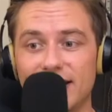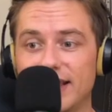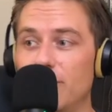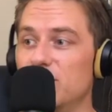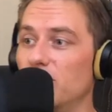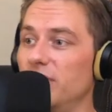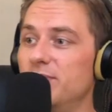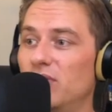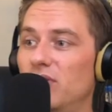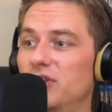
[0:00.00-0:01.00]
that was really
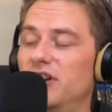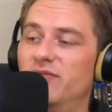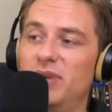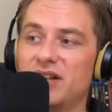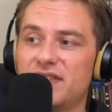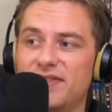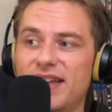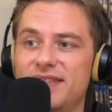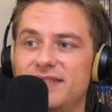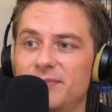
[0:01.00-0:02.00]
bold of Bucks
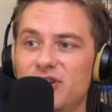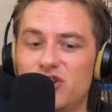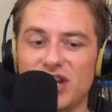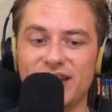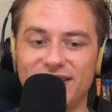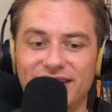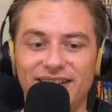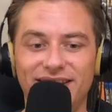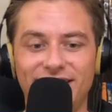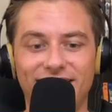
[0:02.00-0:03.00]
fans to be chanting.
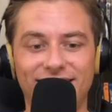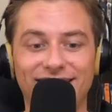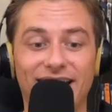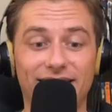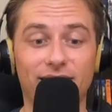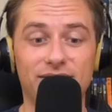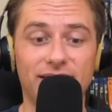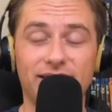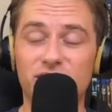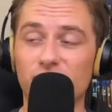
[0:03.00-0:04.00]
Yeah, that was
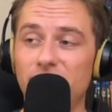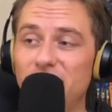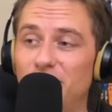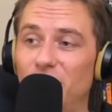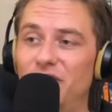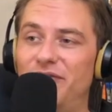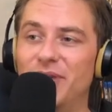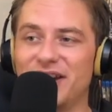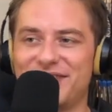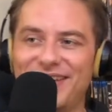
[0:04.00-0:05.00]
extremely bold of
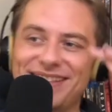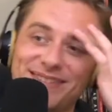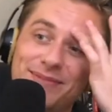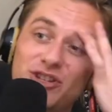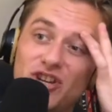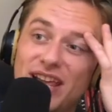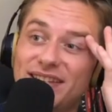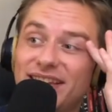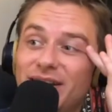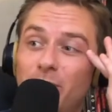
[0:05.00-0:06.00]
Bucks fans to be
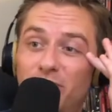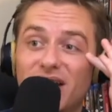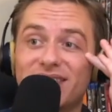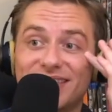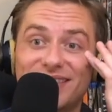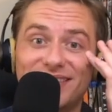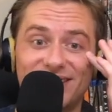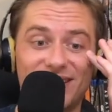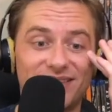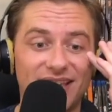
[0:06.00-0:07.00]
chanting Bucks in
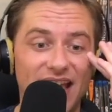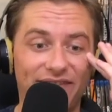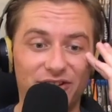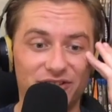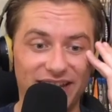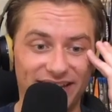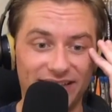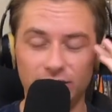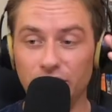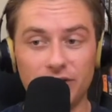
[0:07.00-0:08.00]
six after
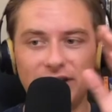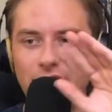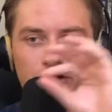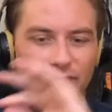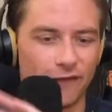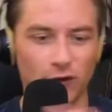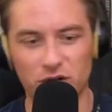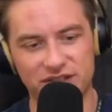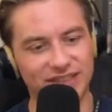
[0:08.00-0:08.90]
taking literally their first